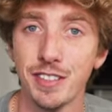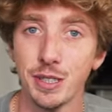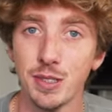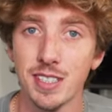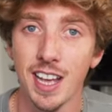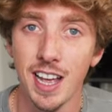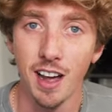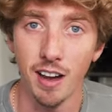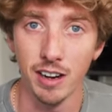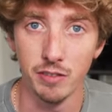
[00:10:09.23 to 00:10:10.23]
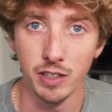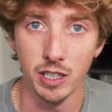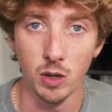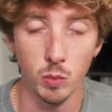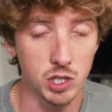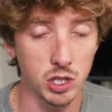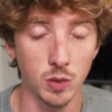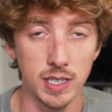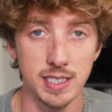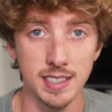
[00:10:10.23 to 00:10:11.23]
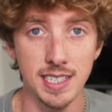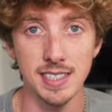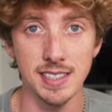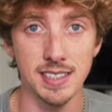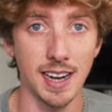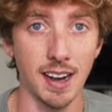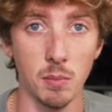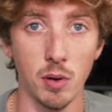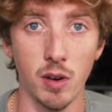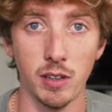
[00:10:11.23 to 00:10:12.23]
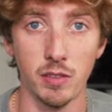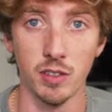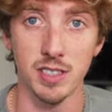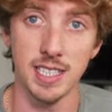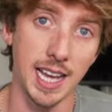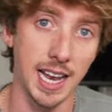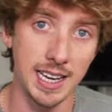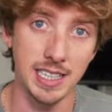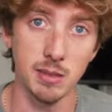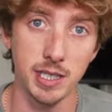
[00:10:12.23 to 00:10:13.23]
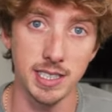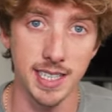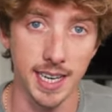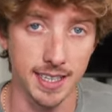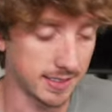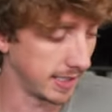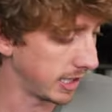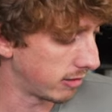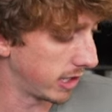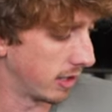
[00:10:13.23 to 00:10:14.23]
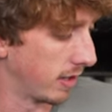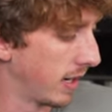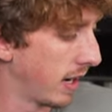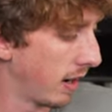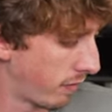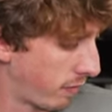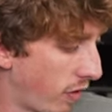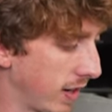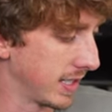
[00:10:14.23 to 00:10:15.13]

views on our video, which you know is a decent starting point for us to get a little bit of data to iterate on. For